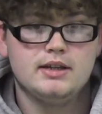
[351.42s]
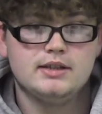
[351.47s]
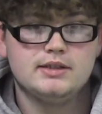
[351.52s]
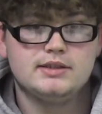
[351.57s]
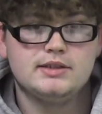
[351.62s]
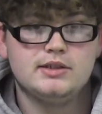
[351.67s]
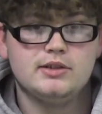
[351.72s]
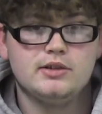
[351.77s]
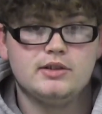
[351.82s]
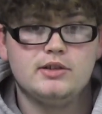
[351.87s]

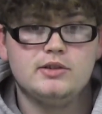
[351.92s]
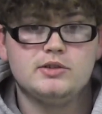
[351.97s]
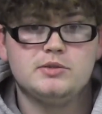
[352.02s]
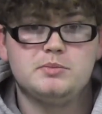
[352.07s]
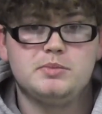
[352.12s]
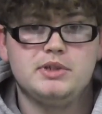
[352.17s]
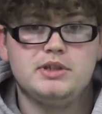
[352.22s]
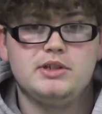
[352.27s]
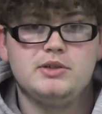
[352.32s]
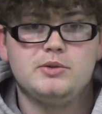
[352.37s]
Syracuse
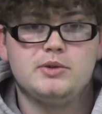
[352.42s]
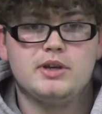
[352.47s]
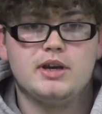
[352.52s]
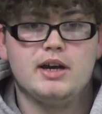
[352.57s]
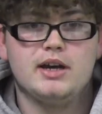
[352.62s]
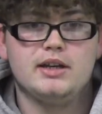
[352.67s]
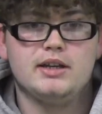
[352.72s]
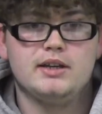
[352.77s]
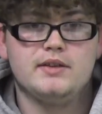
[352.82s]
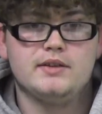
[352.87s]
beat
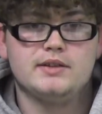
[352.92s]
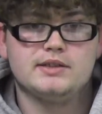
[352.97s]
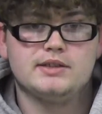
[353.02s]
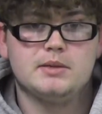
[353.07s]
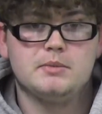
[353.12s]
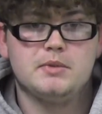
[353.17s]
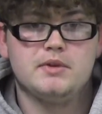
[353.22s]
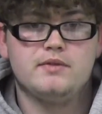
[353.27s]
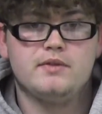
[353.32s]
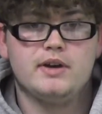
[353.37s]
UConn in the
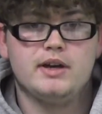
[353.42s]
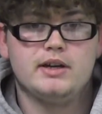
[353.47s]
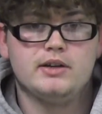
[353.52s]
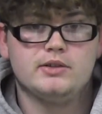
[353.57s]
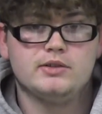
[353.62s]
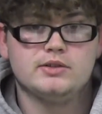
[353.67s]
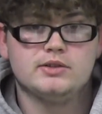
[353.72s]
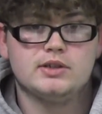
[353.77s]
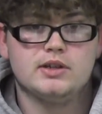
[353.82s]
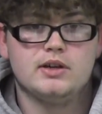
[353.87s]

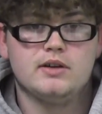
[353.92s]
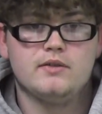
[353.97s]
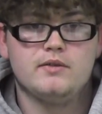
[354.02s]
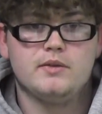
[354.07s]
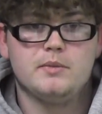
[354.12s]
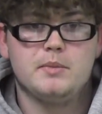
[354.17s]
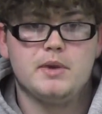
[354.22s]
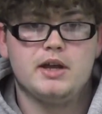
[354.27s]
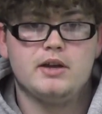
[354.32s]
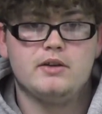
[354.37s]
semifinals
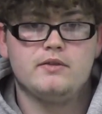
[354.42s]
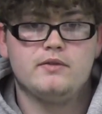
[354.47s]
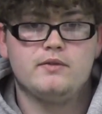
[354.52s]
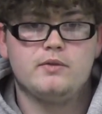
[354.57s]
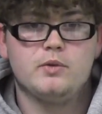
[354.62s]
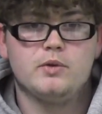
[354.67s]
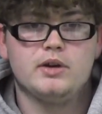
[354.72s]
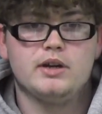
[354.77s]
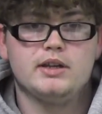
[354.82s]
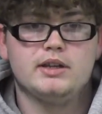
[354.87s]
of the Battle
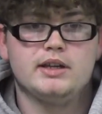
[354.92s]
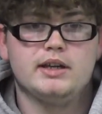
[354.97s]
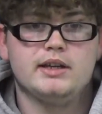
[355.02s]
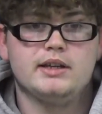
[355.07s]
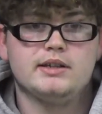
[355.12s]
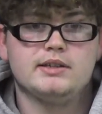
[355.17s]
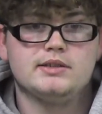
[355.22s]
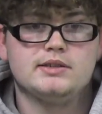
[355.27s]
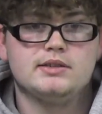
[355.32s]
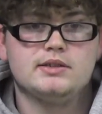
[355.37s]
for
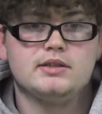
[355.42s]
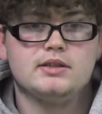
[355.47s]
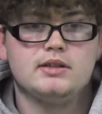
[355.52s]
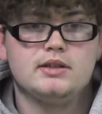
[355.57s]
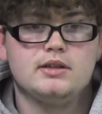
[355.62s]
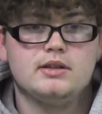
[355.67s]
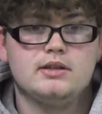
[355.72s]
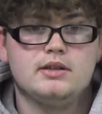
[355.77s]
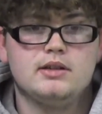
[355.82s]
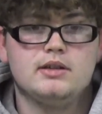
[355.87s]
Atlantis
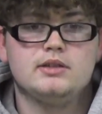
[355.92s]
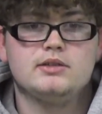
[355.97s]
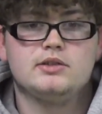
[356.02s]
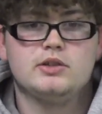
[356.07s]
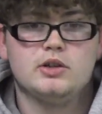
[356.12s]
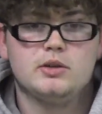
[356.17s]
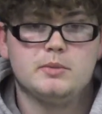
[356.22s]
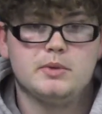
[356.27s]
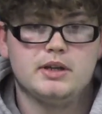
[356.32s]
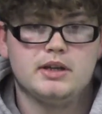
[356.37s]

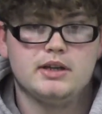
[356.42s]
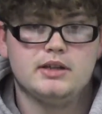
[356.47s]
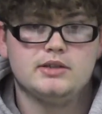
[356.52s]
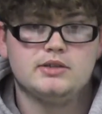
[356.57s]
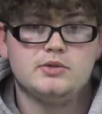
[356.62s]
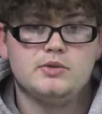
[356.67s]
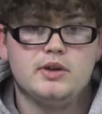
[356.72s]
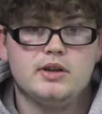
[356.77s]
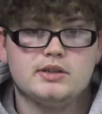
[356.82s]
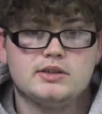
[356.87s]
tournament in
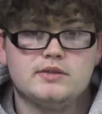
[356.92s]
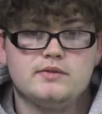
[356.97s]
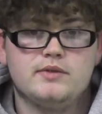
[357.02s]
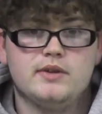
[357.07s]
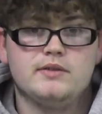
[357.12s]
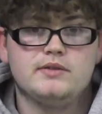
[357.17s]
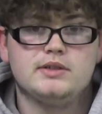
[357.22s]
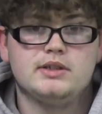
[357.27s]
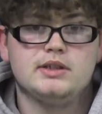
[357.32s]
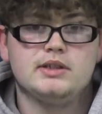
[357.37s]

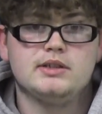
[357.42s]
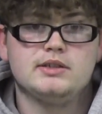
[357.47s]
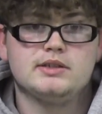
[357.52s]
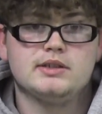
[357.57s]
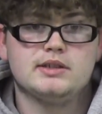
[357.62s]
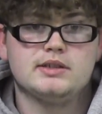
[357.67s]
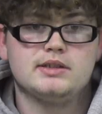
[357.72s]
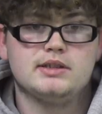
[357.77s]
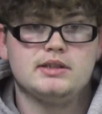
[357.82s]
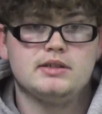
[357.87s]

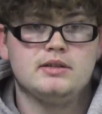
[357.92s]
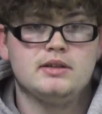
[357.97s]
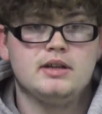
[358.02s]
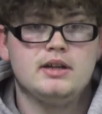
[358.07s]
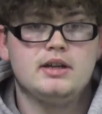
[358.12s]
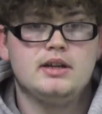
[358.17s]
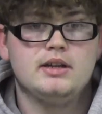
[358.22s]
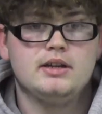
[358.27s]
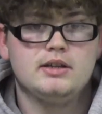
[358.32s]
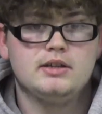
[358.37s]
2015-16,
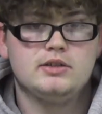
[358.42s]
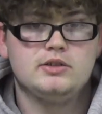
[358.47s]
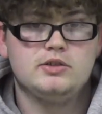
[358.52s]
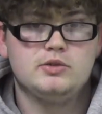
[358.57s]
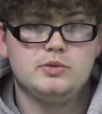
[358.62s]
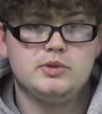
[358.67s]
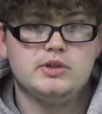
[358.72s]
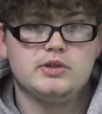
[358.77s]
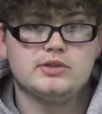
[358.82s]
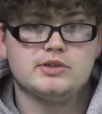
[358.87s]

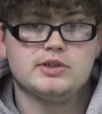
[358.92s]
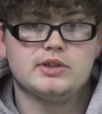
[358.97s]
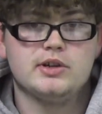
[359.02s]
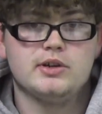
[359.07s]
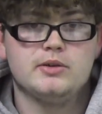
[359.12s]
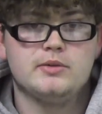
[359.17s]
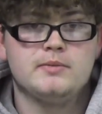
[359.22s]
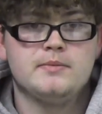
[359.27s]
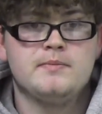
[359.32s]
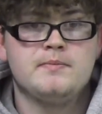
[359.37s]
two years
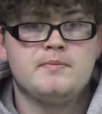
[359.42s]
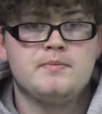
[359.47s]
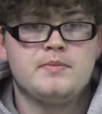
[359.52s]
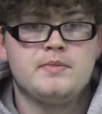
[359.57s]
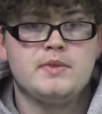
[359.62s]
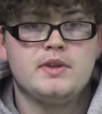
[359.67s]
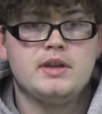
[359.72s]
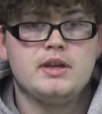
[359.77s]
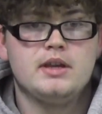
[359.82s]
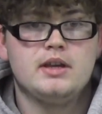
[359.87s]
ago.
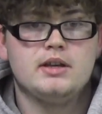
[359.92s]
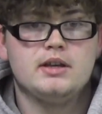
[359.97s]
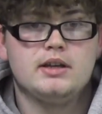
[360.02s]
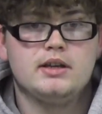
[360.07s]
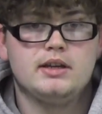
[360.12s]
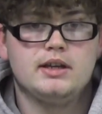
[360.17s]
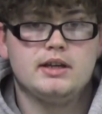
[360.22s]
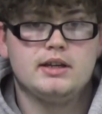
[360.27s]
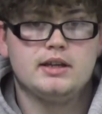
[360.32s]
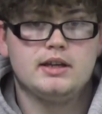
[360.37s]

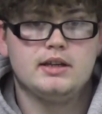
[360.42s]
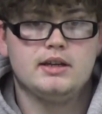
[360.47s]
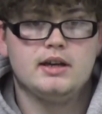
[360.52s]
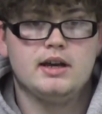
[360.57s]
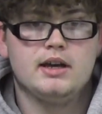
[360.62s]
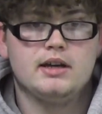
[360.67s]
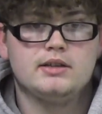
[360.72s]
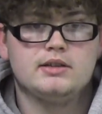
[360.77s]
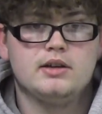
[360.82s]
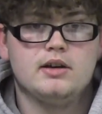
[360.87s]
Connecticut
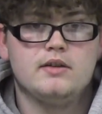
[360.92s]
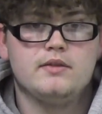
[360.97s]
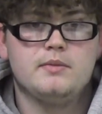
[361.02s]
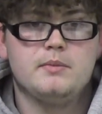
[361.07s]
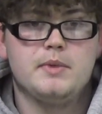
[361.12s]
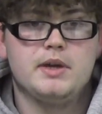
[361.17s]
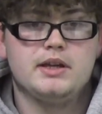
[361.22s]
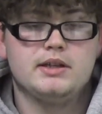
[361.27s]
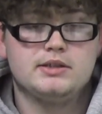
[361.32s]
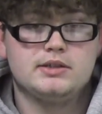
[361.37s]
knocked off
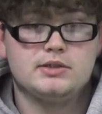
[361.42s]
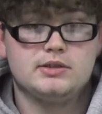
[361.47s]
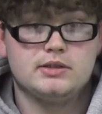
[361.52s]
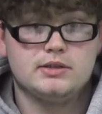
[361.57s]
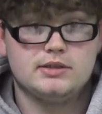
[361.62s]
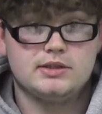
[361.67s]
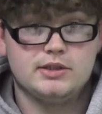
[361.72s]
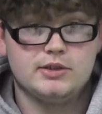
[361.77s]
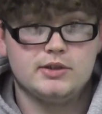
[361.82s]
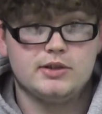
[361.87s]

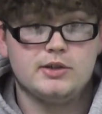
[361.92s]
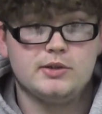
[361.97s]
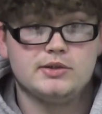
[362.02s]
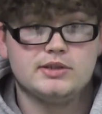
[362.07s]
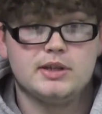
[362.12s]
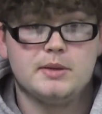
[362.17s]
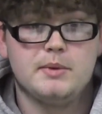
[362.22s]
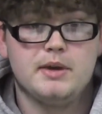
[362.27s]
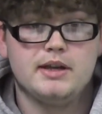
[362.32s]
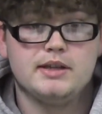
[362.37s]

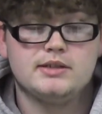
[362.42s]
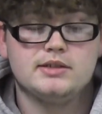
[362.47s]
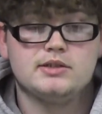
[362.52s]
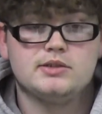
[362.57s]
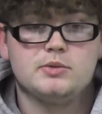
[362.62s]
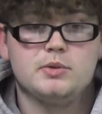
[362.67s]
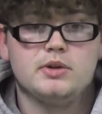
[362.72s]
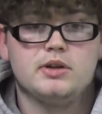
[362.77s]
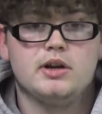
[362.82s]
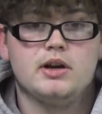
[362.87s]
Syracuse at Madison
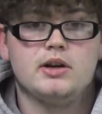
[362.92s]
Square